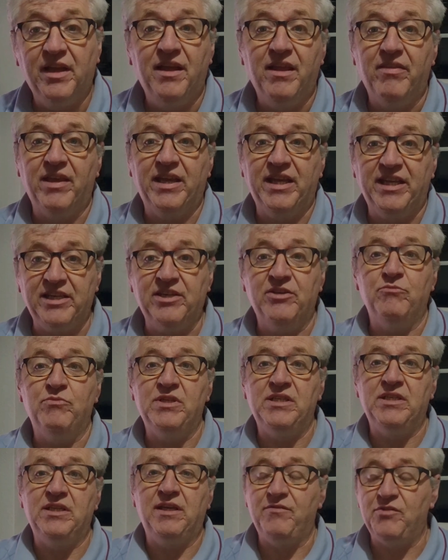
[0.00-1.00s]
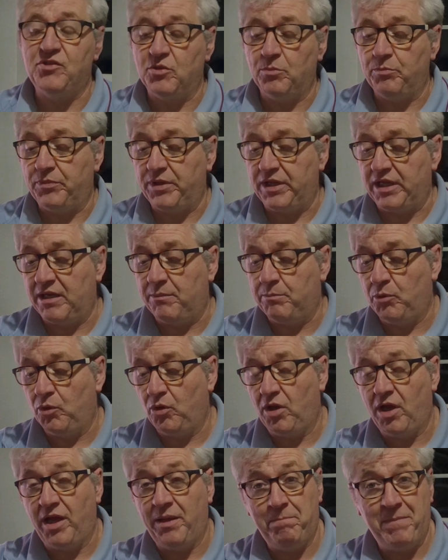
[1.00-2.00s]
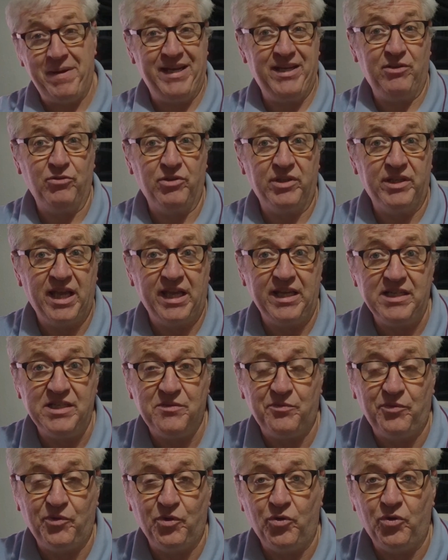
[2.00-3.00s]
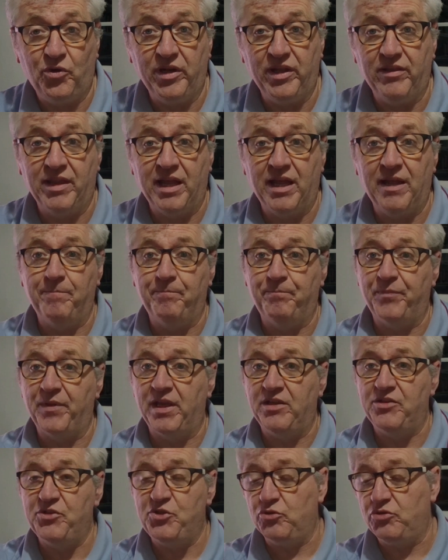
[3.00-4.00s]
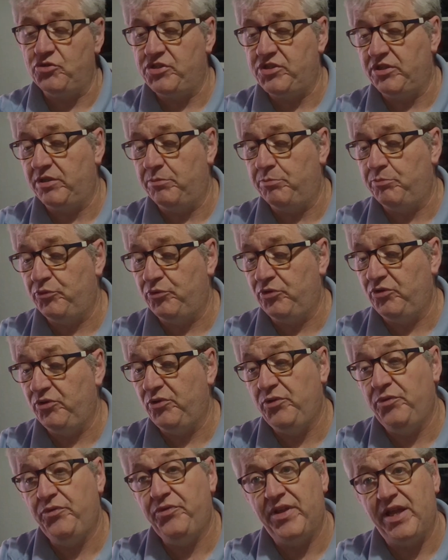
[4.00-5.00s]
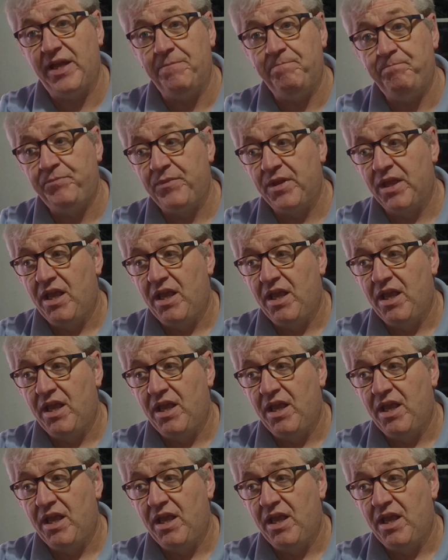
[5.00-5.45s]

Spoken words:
that you didn't receive something, but I'd made a good case for it that a judge had approved, then